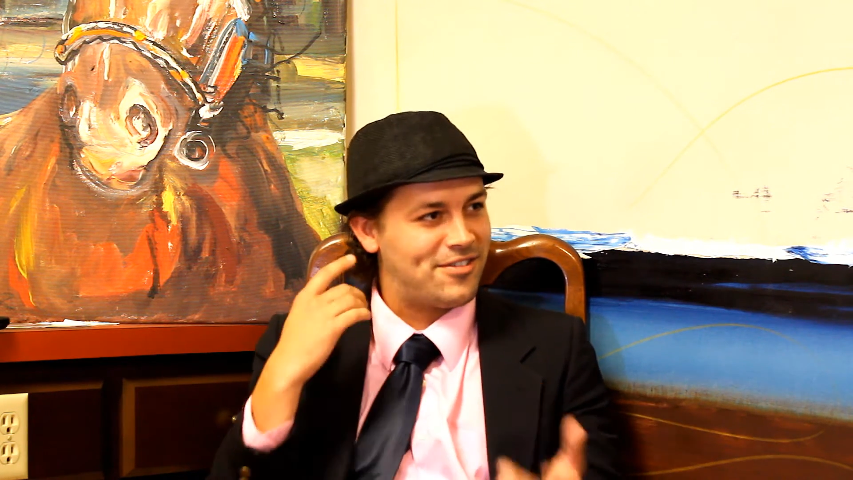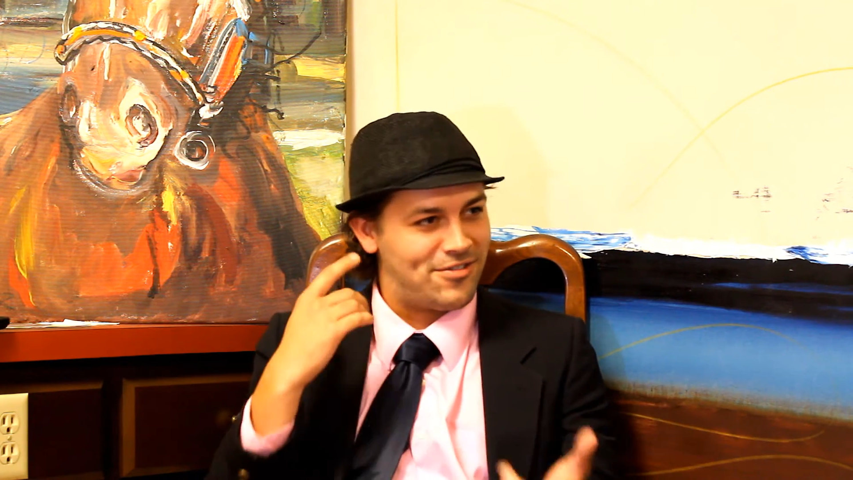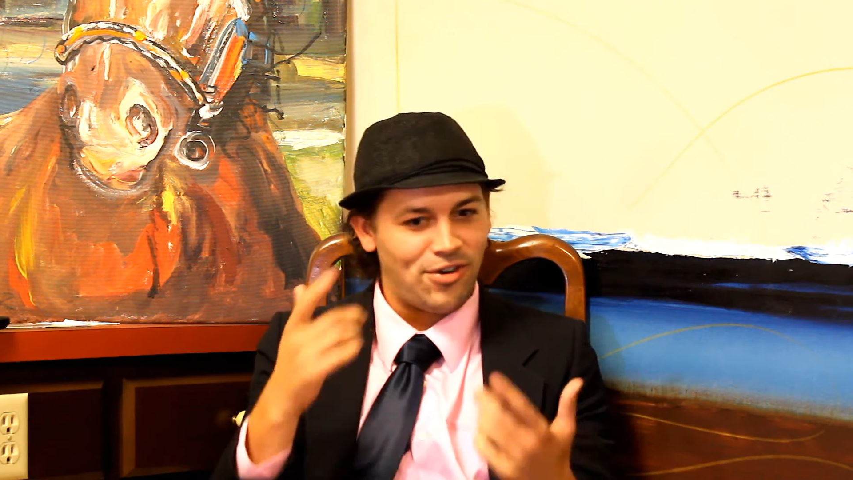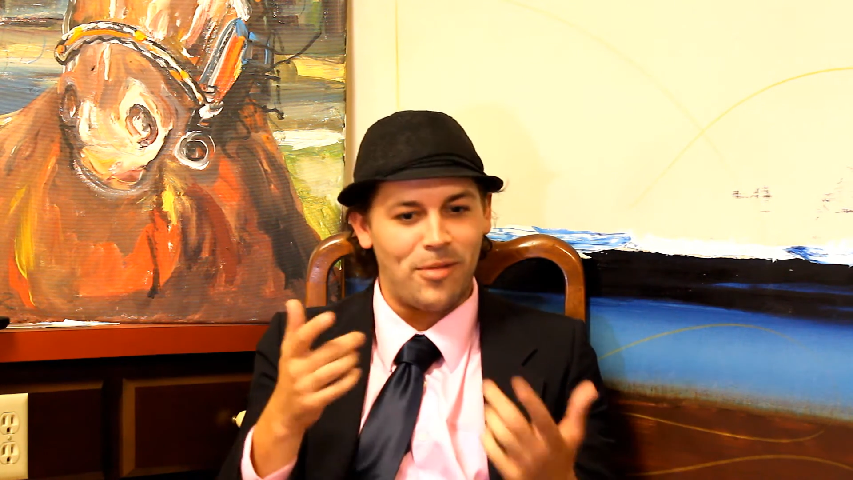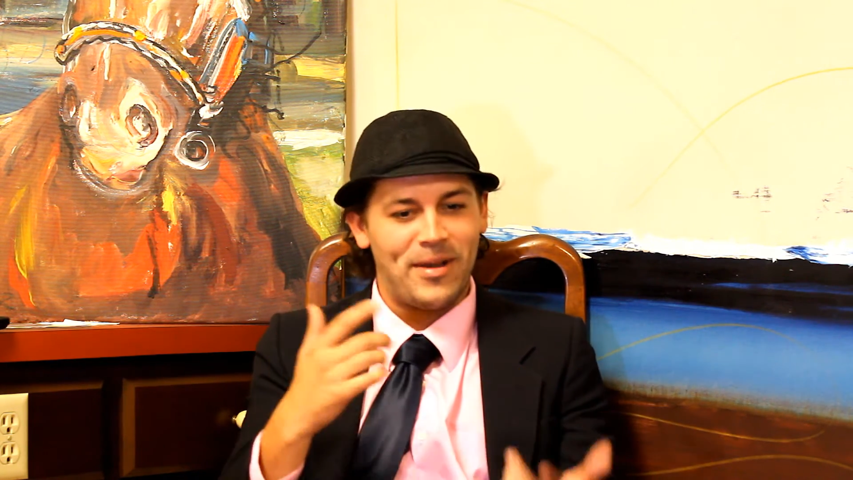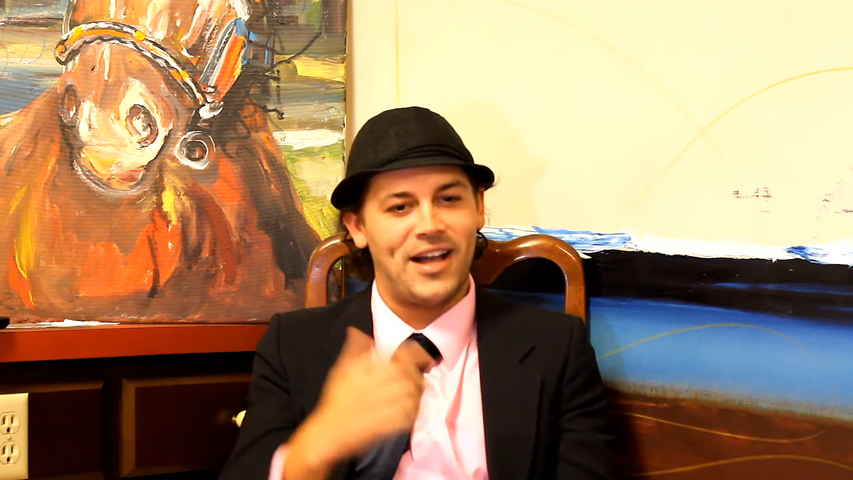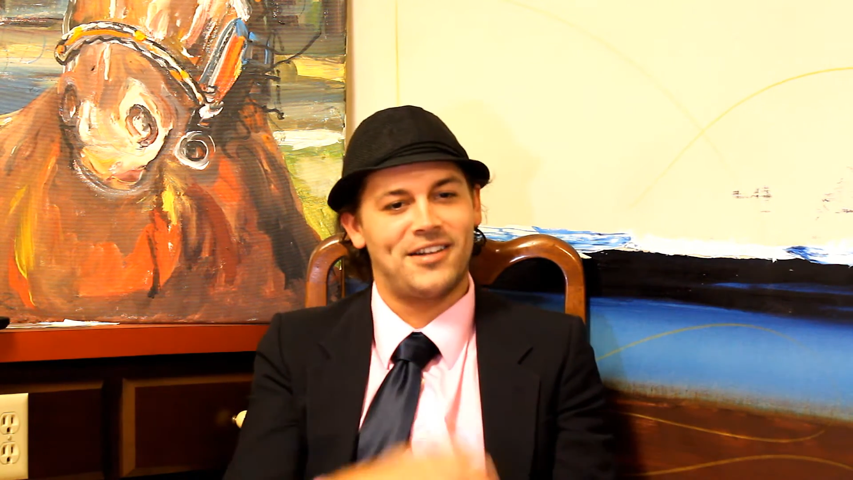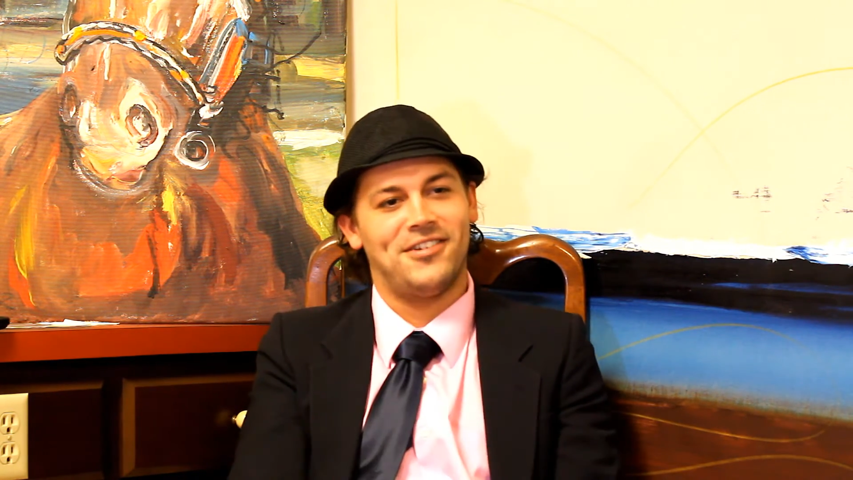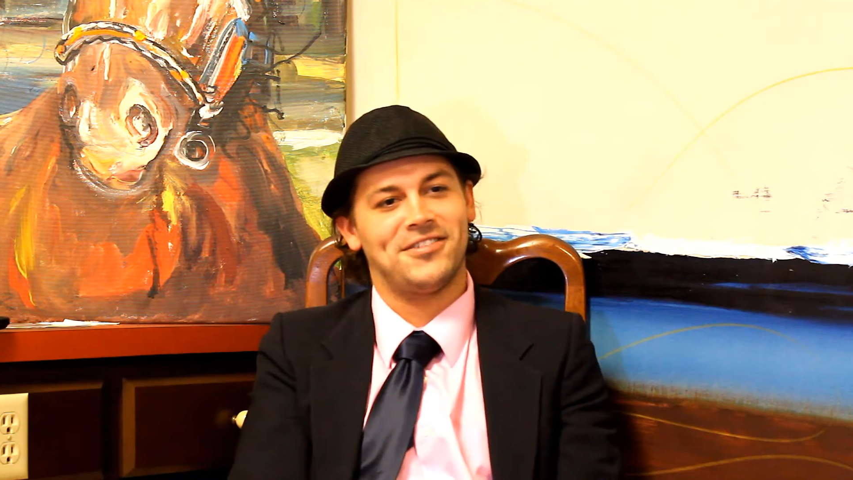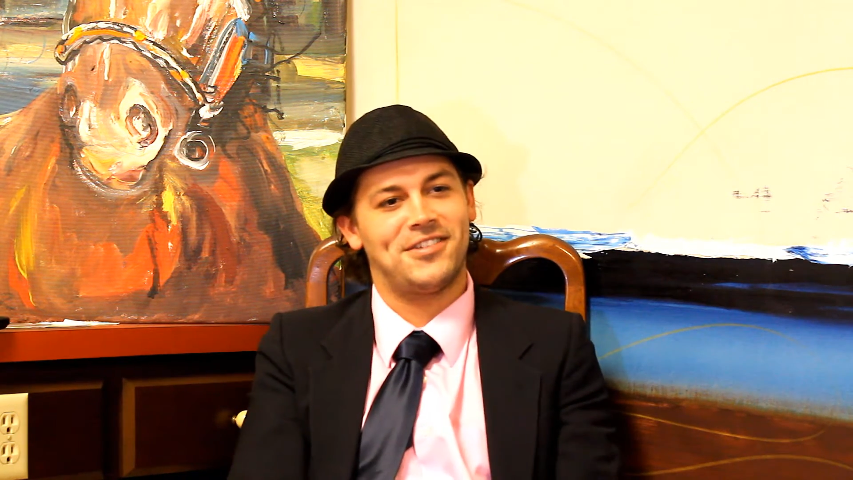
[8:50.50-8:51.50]
draw
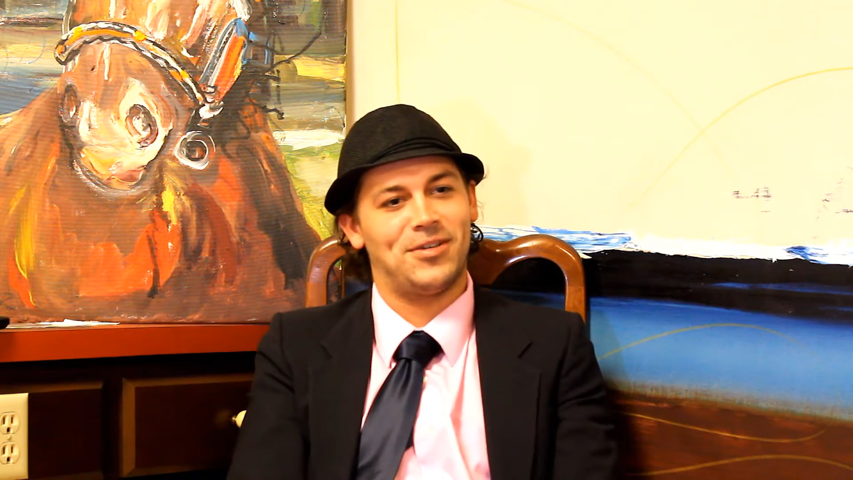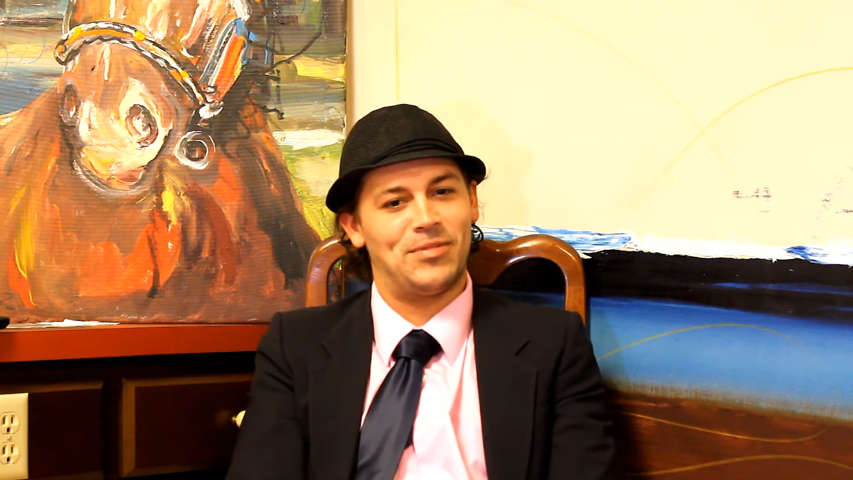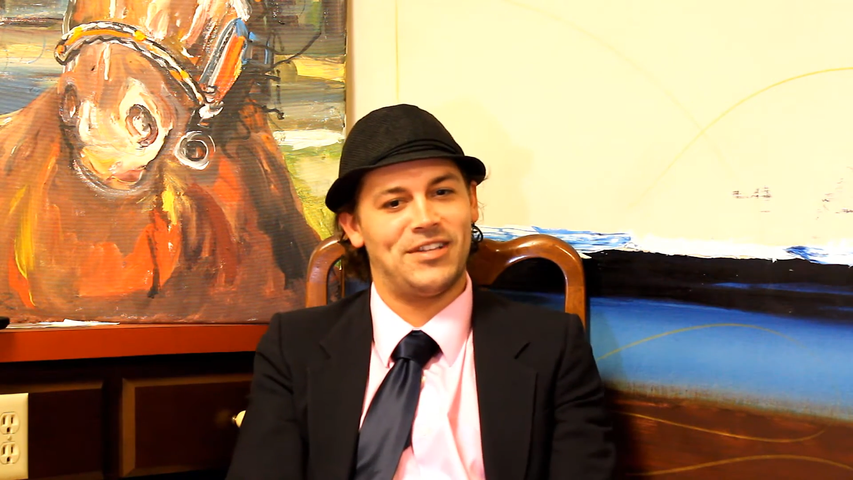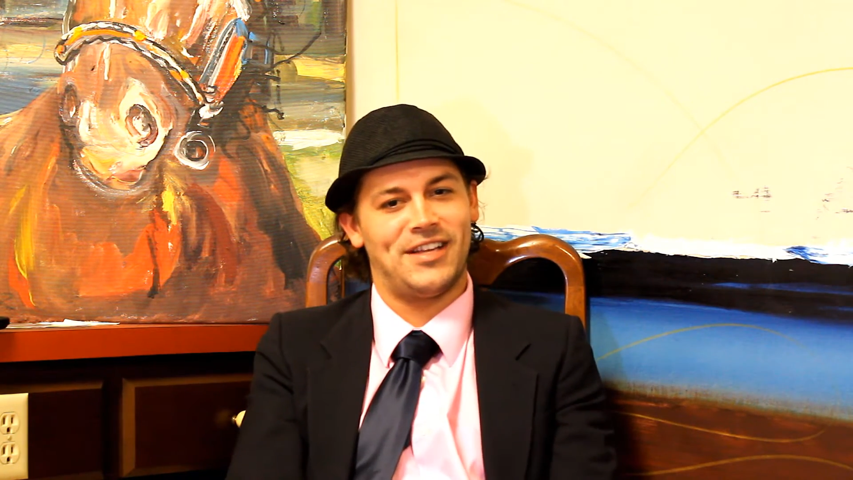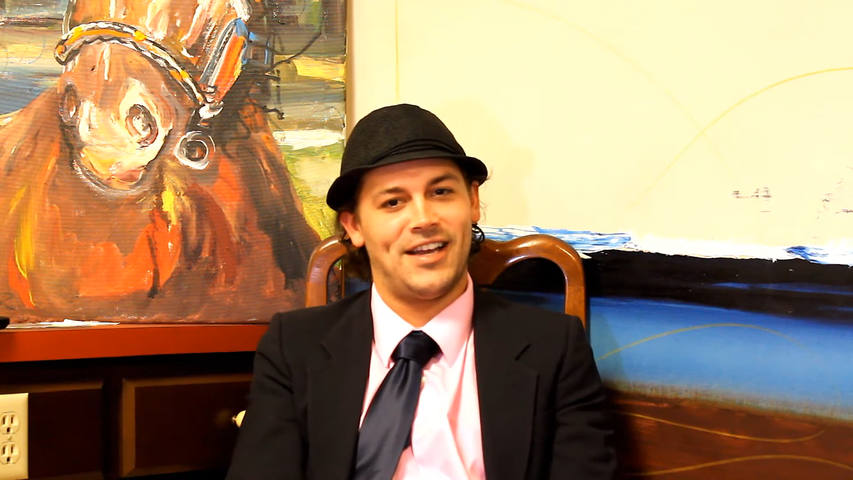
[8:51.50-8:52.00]
back on something